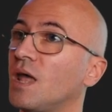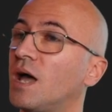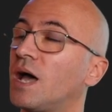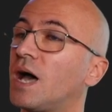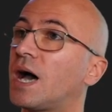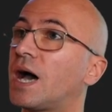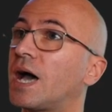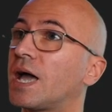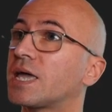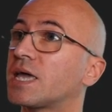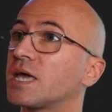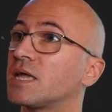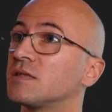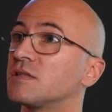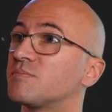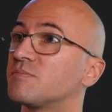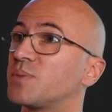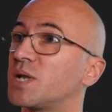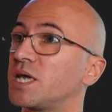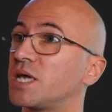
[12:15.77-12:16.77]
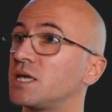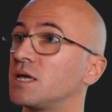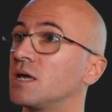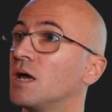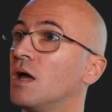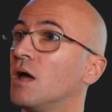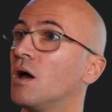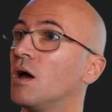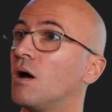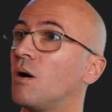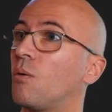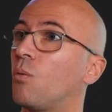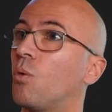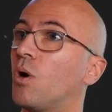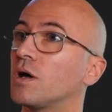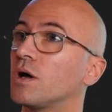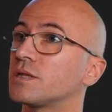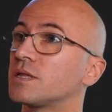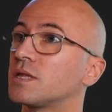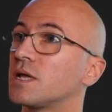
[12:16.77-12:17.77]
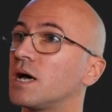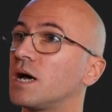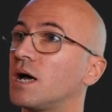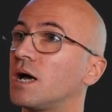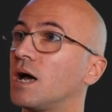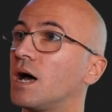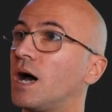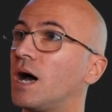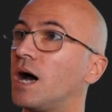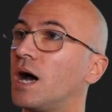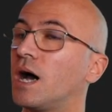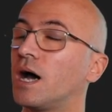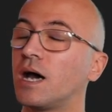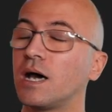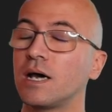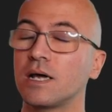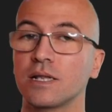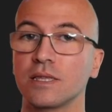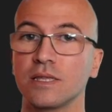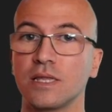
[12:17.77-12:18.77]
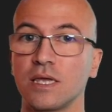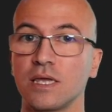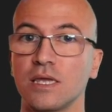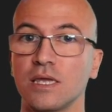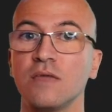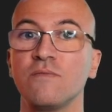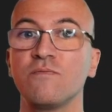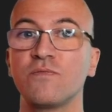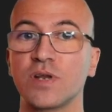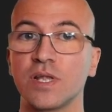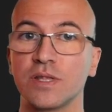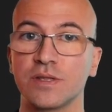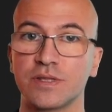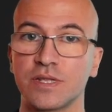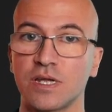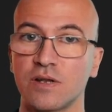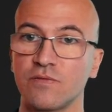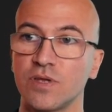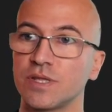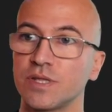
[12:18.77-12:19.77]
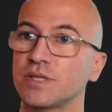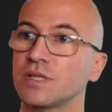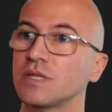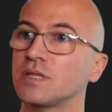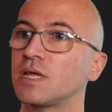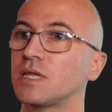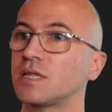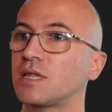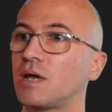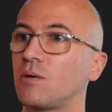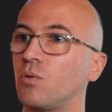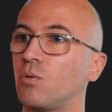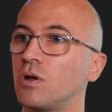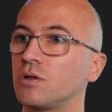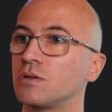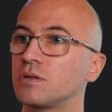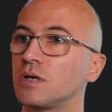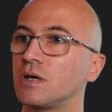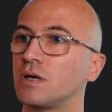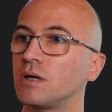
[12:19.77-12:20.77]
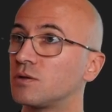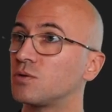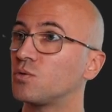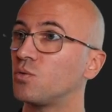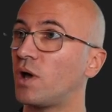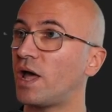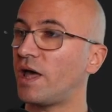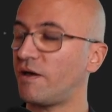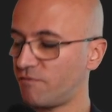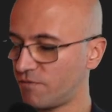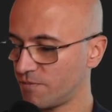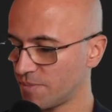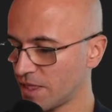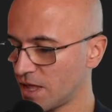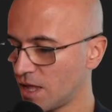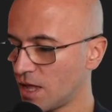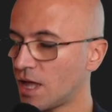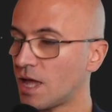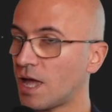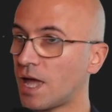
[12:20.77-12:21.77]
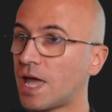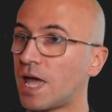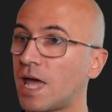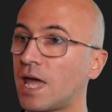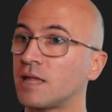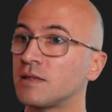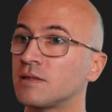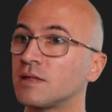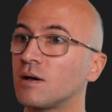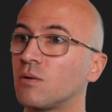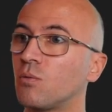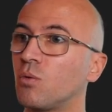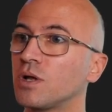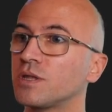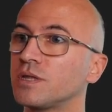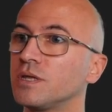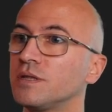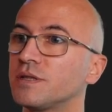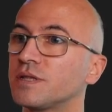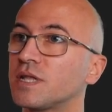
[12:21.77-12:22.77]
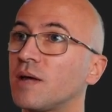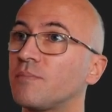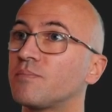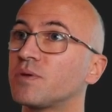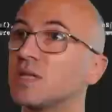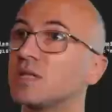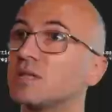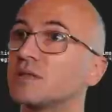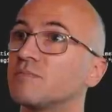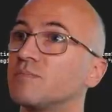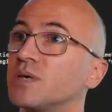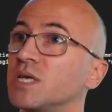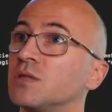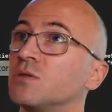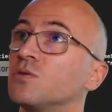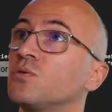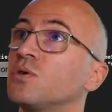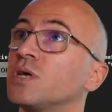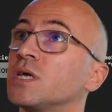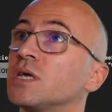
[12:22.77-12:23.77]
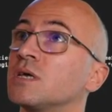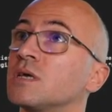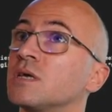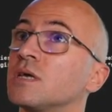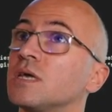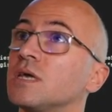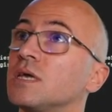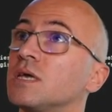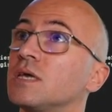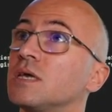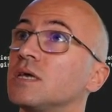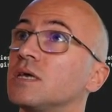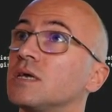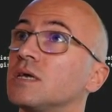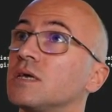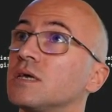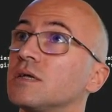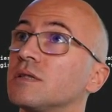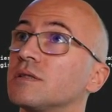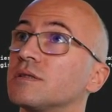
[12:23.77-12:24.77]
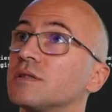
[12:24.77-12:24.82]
I can display what uh, are the inference service that I want uh, to have. And uh, what this copy has been doing is